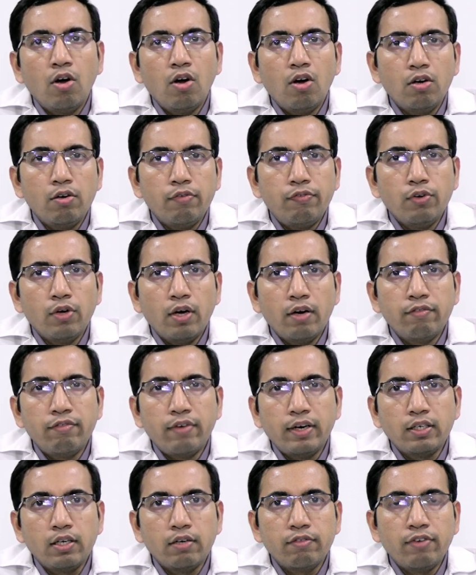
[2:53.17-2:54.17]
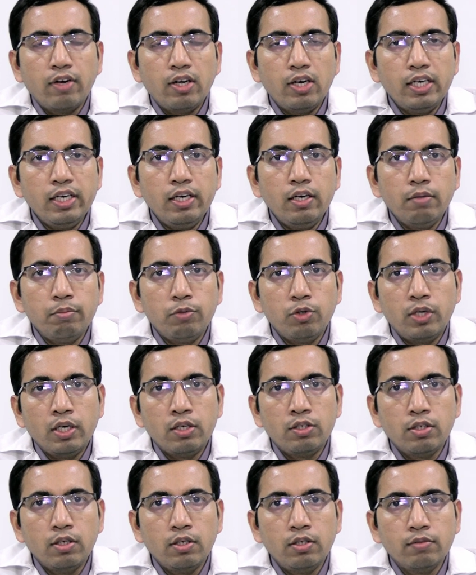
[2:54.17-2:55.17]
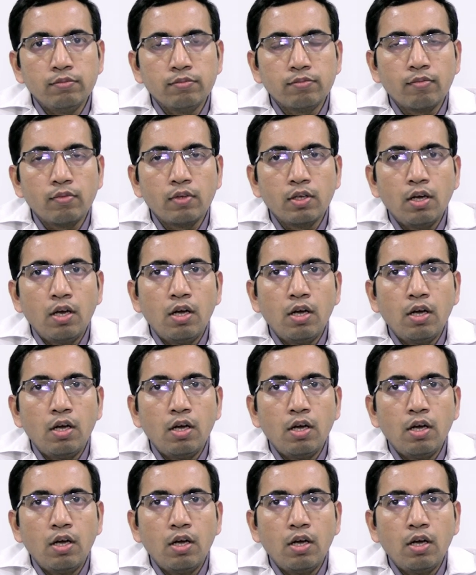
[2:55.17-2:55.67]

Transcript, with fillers: or if you have factor V Leiden mutation